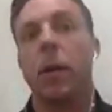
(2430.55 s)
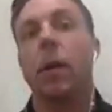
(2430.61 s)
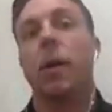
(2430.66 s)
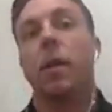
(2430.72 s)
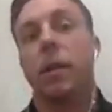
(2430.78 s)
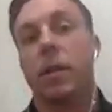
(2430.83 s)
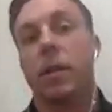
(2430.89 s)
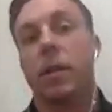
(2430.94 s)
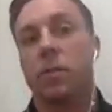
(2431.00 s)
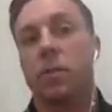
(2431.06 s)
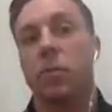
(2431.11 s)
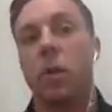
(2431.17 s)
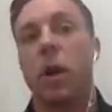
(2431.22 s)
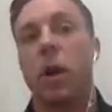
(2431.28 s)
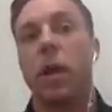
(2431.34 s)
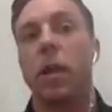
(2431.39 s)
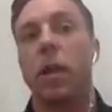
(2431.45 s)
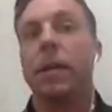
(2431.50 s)
This is
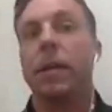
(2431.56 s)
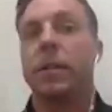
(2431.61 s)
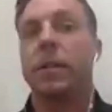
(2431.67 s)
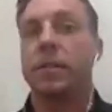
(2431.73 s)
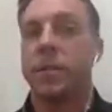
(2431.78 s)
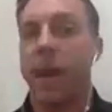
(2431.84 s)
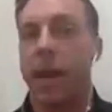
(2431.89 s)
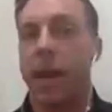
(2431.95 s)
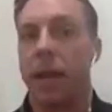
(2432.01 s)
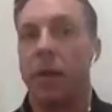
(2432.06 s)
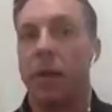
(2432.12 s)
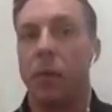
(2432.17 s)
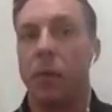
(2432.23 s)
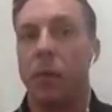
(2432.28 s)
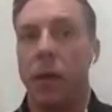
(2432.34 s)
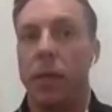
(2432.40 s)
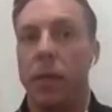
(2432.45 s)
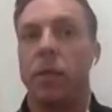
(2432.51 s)
where I like to stack it
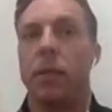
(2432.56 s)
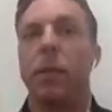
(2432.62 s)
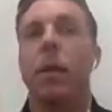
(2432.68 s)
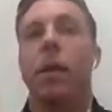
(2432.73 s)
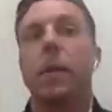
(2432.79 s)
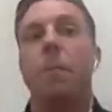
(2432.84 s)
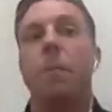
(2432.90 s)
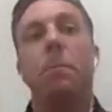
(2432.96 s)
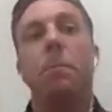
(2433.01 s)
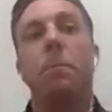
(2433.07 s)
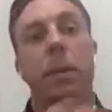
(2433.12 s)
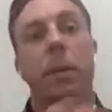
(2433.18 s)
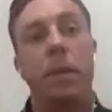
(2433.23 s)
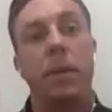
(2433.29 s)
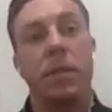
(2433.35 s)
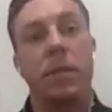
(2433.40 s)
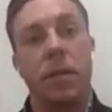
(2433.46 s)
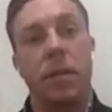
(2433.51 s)
with
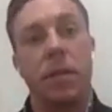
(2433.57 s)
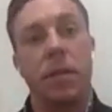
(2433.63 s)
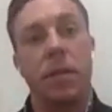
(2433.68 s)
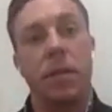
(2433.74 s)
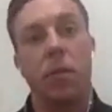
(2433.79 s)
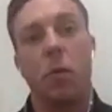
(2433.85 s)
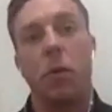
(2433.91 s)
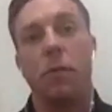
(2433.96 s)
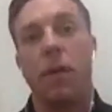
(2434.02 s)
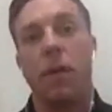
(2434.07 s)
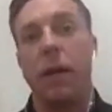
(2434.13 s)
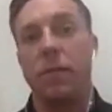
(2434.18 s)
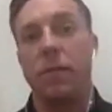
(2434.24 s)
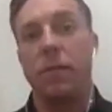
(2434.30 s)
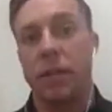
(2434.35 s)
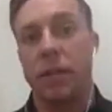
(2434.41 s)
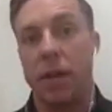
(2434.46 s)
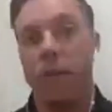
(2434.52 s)
BPC
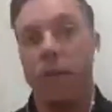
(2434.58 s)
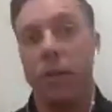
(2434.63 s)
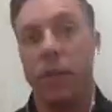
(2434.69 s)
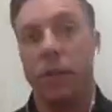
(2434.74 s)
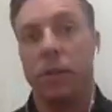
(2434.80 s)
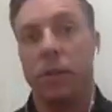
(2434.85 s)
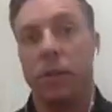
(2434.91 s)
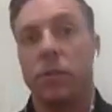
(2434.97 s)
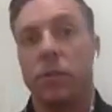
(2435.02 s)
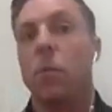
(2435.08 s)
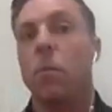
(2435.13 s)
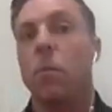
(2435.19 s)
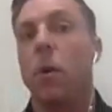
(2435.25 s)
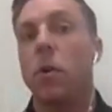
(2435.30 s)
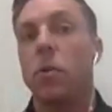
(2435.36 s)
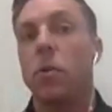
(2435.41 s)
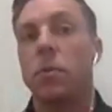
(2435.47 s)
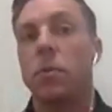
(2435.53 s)
157. So
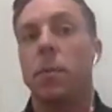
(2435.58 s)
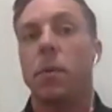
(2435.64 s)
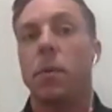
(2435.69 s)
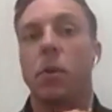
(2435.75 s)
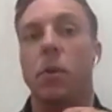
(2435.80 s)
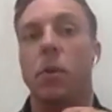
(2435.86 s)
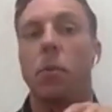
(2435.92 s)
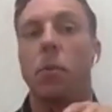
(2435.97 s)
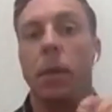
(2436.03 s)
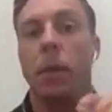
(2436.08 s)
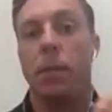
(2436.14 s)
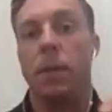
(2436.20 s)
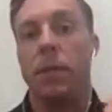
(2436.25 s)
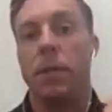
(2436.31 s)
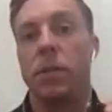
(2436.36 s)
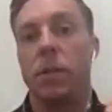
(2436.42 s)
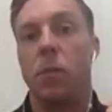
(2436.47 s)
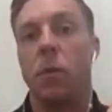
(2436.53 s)
most people know
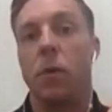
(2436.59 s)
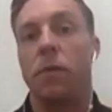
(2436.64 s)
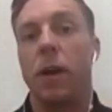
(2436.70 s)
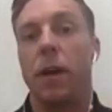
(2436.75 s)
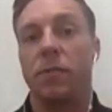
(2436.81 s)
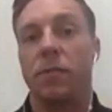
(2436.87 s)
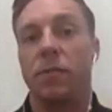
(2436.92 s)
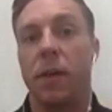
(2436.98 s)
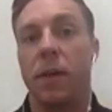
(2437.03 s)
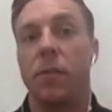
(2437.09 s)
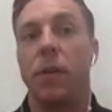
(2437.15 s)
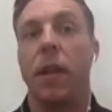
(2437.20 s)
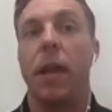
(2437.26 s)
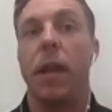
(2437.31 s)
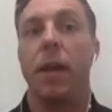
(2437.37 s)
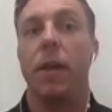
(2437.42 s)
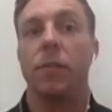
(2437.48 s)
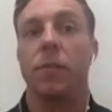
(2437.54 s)
BPC 157
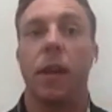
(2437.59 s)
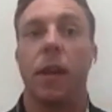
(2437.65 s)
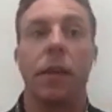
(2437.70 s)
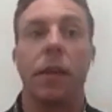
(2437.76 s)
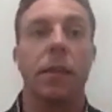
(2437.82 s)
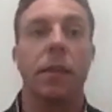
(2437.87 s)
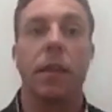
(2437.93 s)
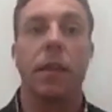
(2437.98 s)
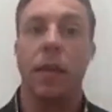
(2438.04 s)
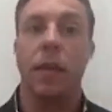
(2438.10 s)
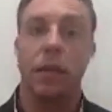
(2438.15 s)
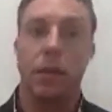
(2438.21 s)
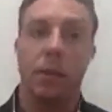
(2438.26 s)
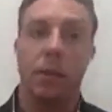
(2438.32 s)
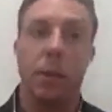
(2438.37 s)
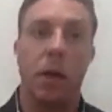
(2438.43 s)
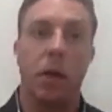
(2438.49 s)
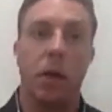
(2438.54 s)
as like the healing
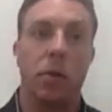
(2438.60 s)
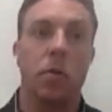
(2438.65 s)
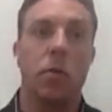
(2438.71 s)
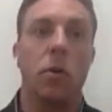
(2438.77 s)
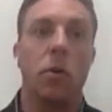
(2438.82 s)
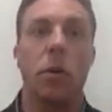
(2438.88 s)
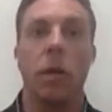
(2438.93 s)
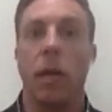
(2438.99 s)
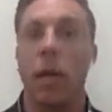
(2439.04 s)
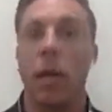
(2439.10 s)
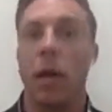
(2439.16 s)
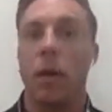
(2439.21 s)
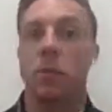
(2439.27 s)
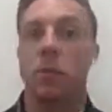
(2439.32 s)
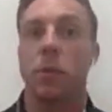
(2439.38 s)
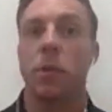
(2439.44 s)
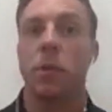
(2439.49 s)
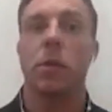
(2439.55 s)
molecule. It
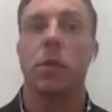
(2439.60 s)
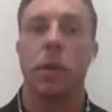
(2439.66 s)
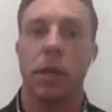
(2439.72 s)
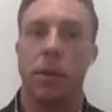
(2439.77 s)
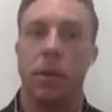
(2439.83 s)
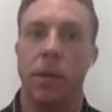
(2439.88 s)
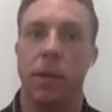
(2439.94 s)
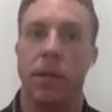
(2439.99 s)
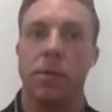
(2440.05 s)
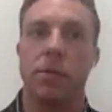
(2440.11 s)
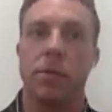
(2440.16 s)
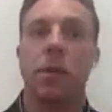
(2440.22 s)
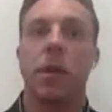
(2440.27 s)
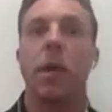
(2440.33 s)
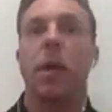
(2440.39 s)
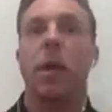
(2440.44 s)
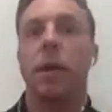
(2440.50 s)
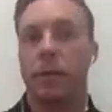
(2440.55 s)
helps with your ligaments,
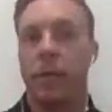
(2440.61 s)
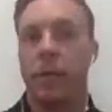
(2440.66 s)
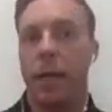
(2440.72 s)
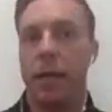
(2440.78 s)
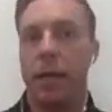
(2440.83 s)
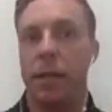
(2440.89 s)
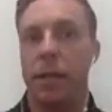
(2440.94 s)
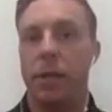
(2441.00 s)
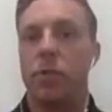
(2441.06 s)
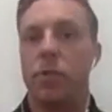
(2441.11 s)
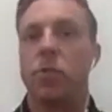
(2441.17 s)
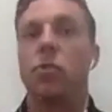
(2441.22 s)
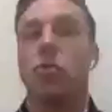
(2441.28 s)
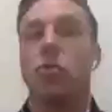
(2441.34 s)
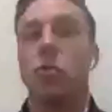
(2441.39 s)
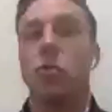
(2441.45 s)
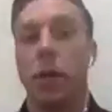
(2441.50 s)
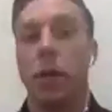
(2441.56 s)
tendons,
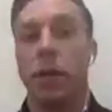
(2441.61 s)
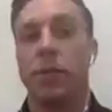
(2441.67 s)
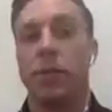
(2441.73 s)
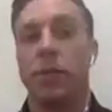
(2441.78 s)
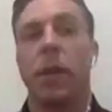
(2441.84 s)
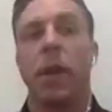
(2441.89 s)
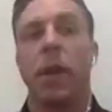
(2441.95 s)
joints.